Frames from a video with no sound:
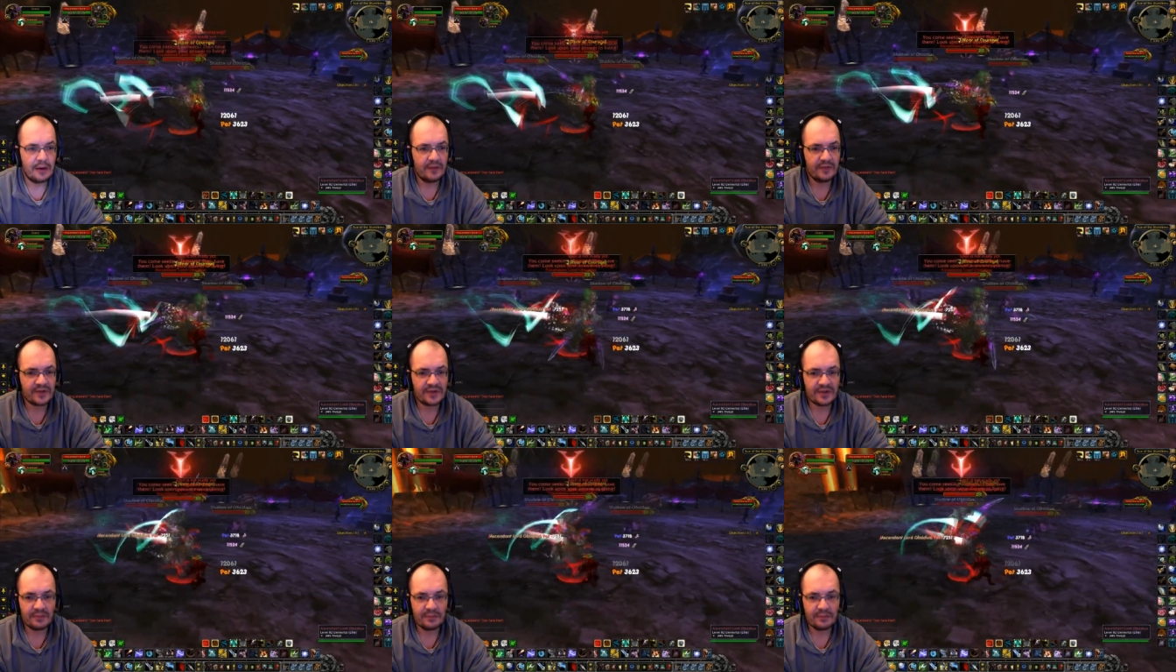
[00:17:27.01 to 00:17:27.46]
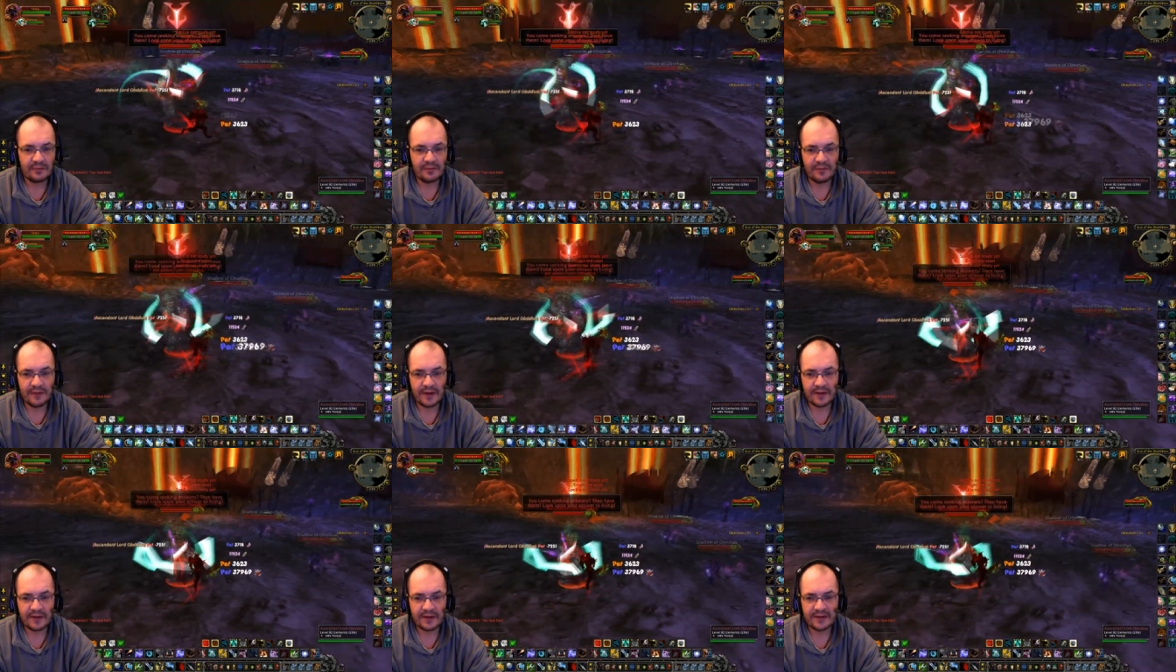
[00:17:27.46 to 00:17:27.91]
Kind of a
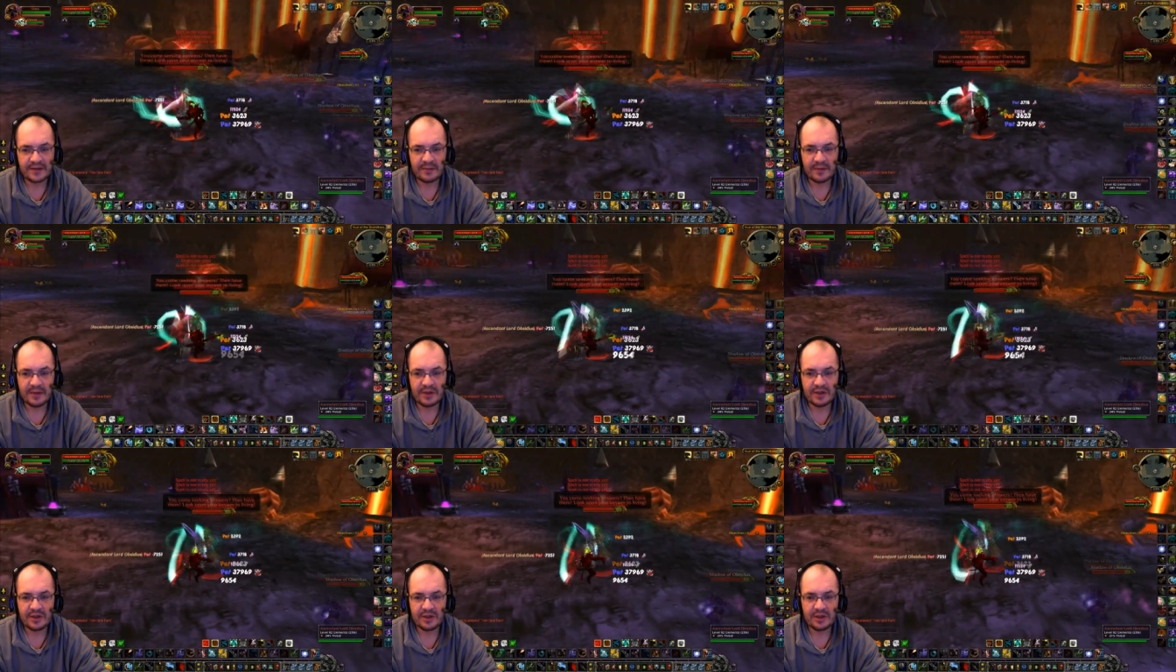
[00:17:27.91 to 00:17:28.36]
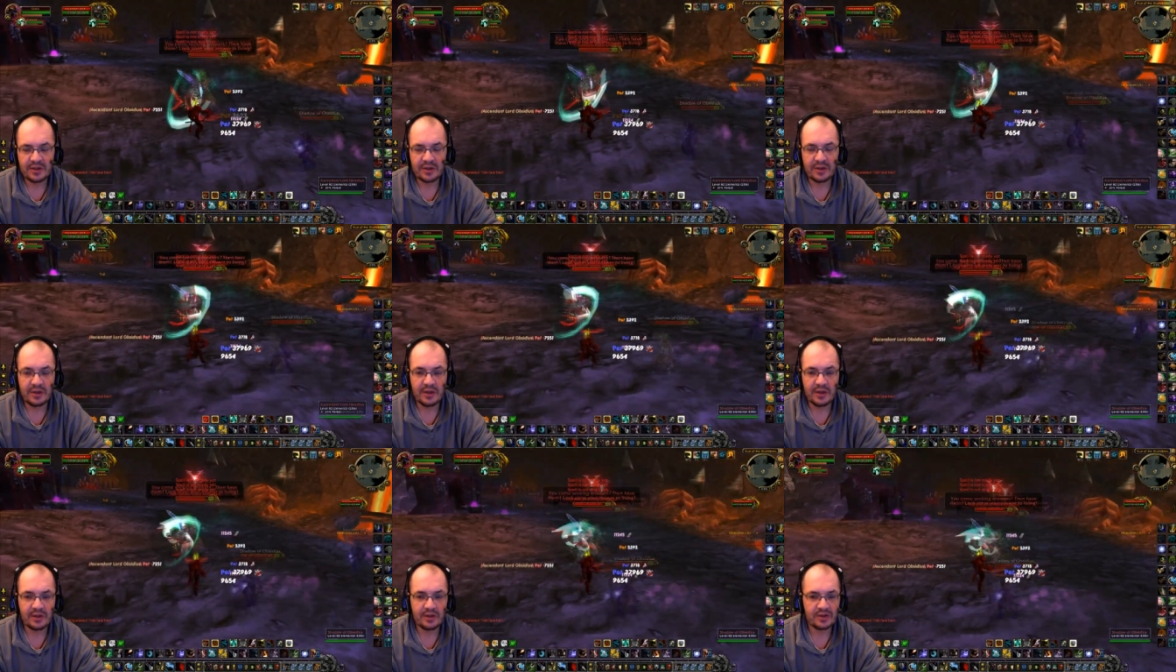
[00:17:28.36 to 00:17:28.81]
simple fight, as I
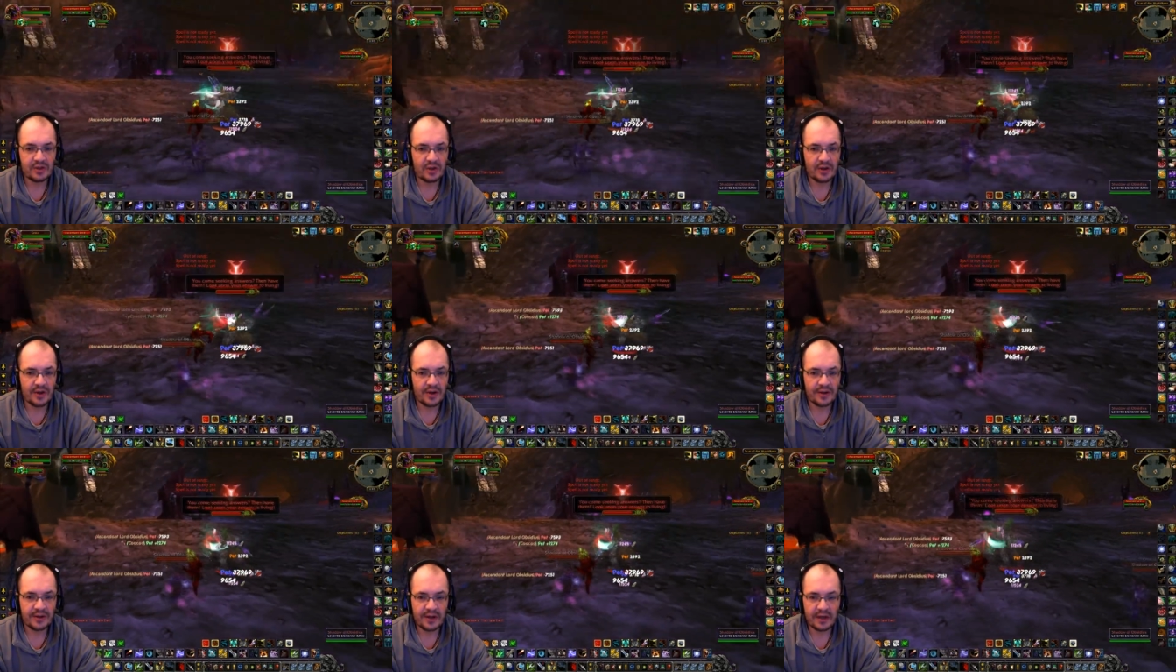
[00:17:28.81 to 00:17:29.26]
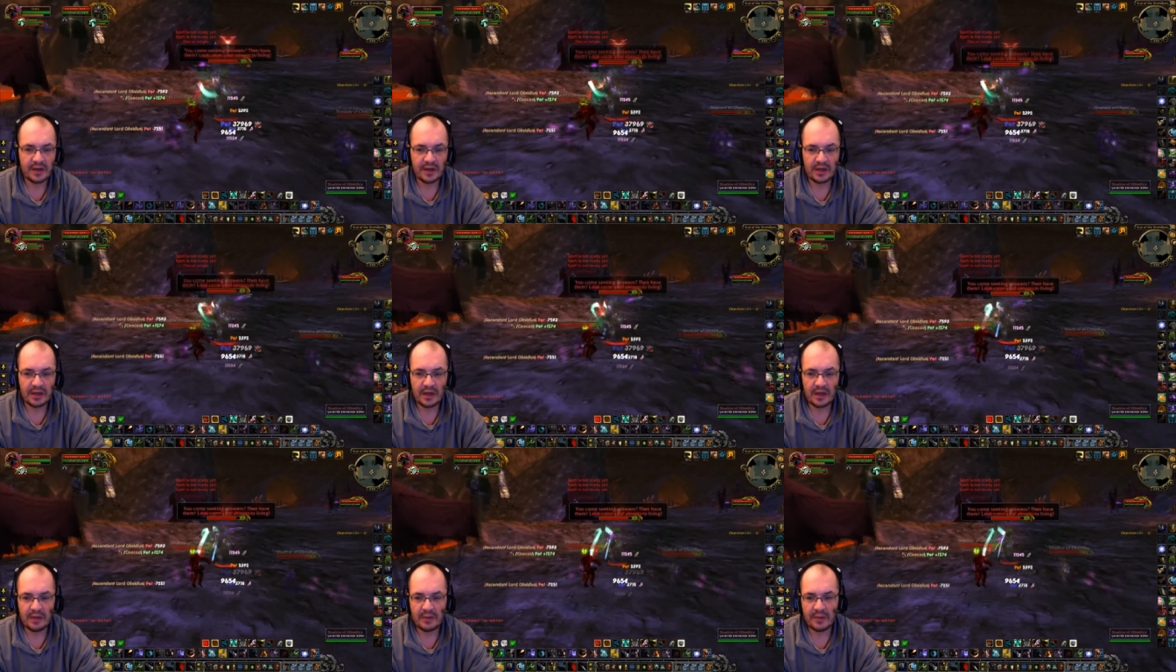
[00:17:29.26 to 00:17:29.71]
mentioned. You start
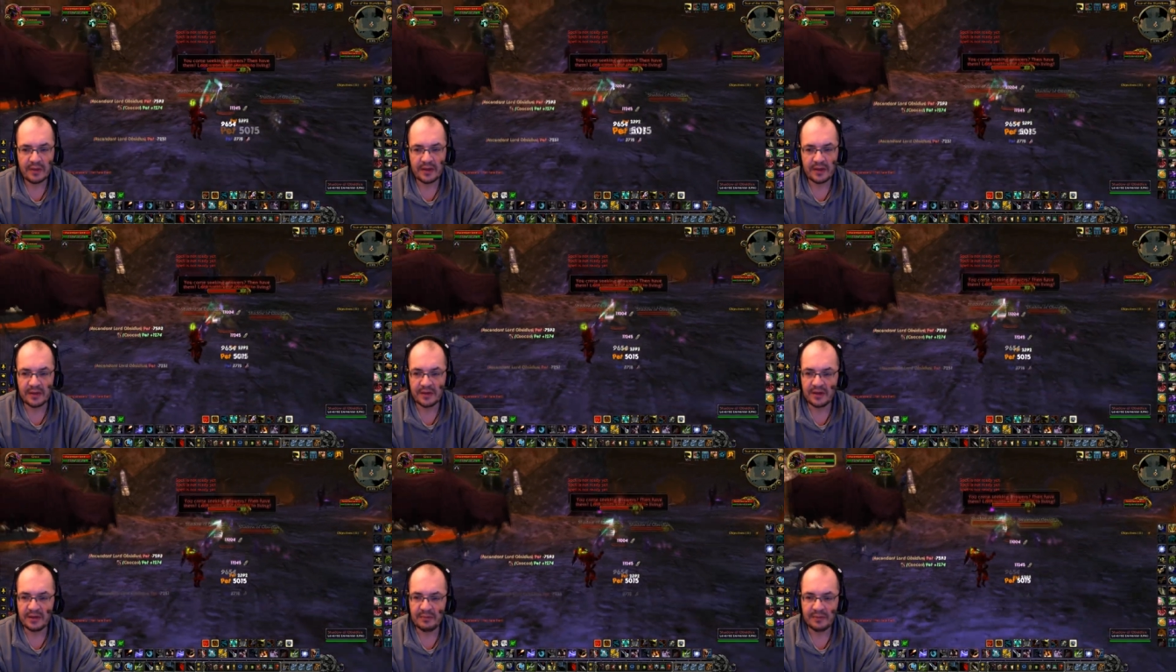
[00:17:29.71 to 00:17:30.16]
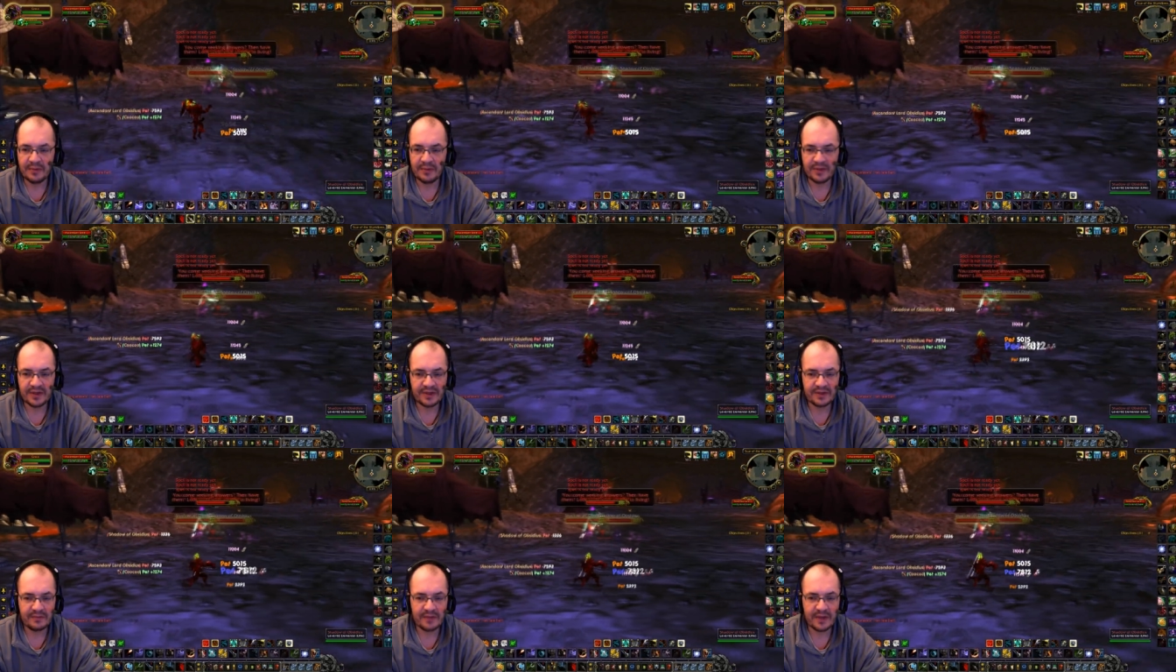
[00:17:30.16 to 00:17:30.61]
attacking him and
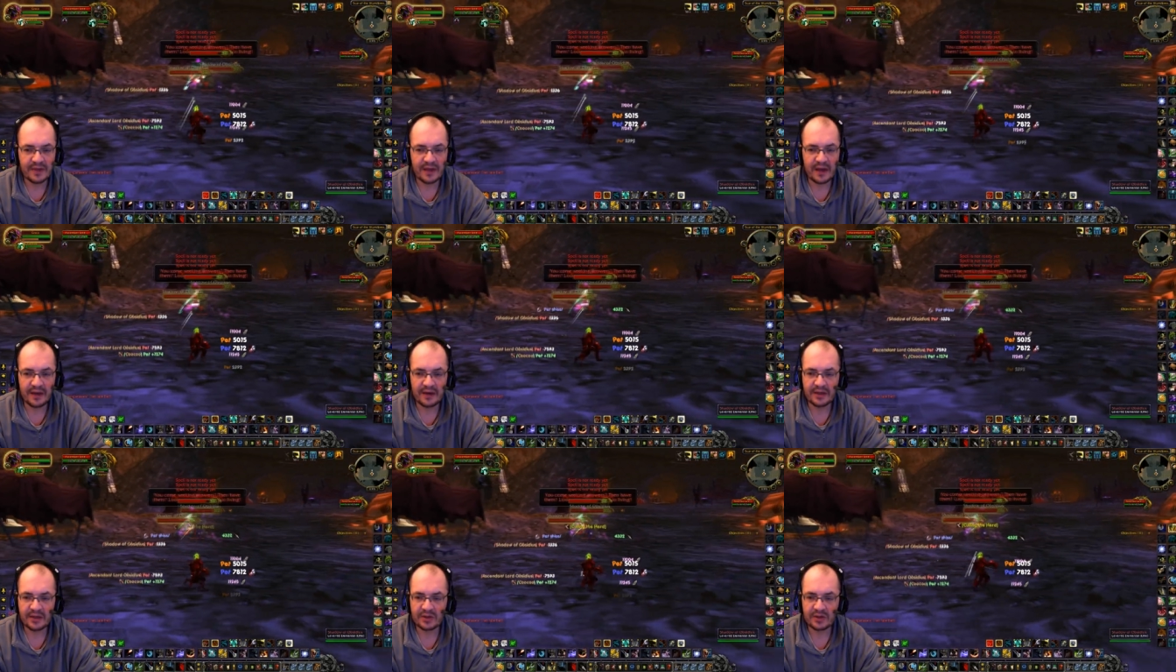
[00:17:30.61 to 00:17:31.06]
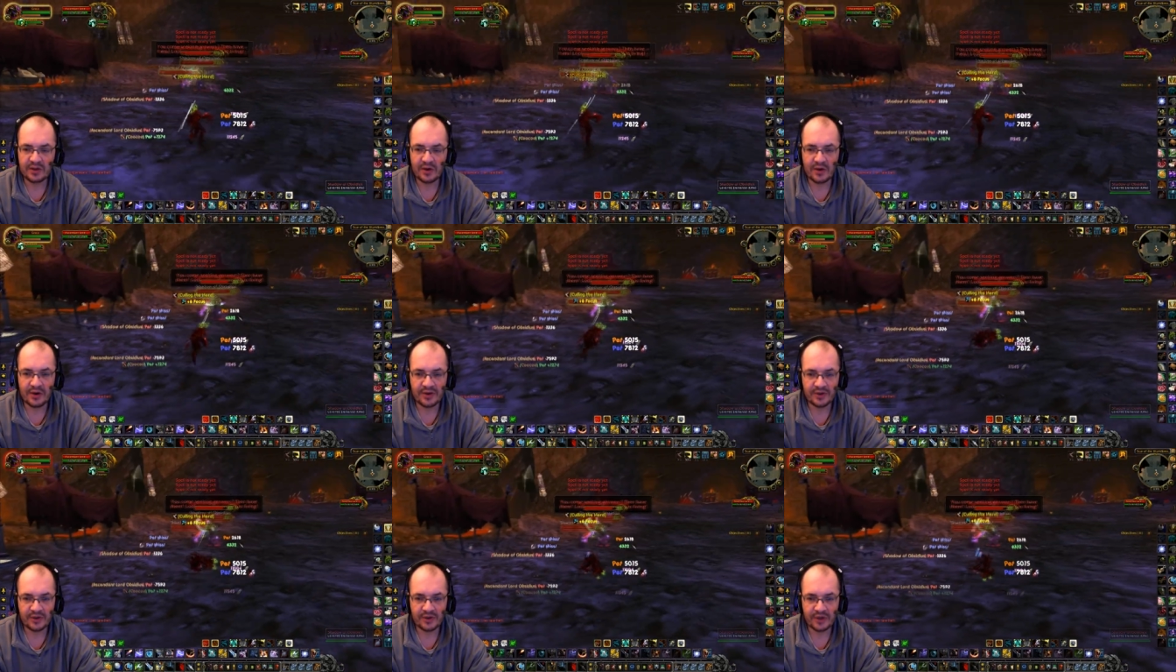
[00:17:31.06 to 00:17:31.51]
DPS him down
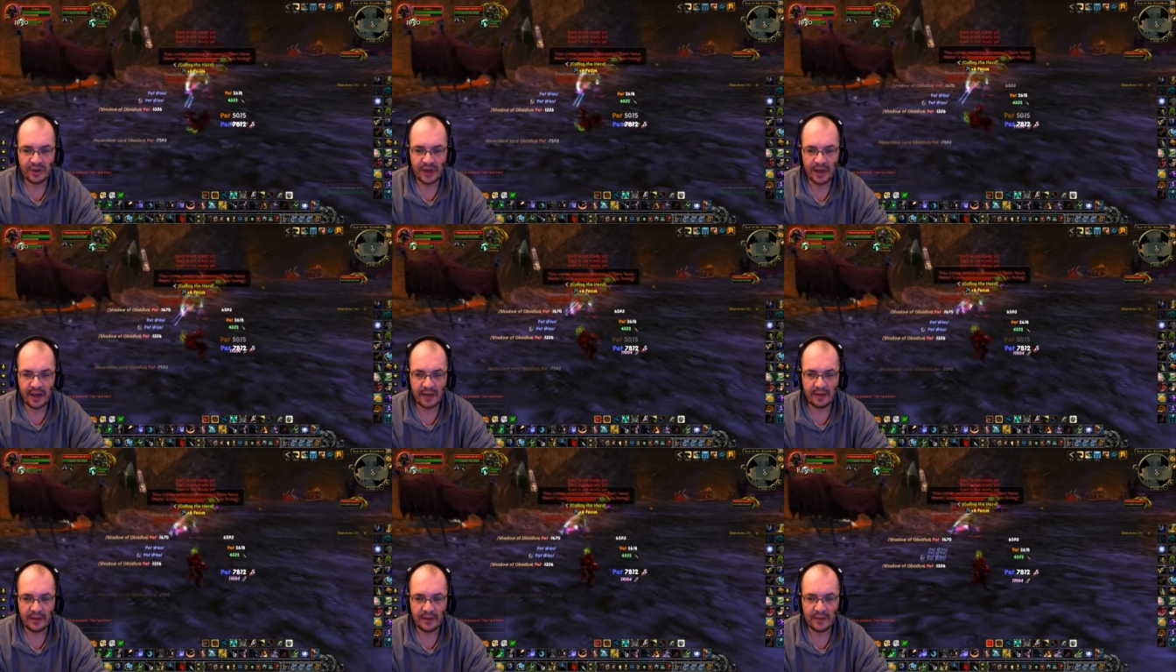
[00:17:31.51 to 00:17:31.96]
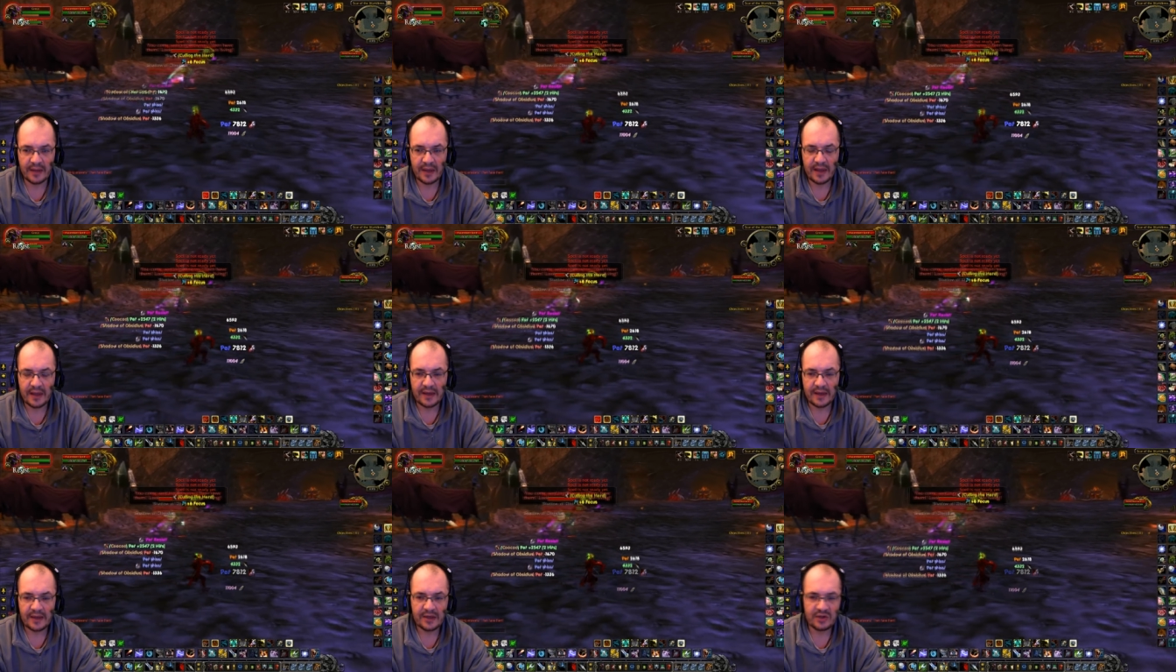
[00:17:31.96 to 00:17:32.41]
as hard as you can.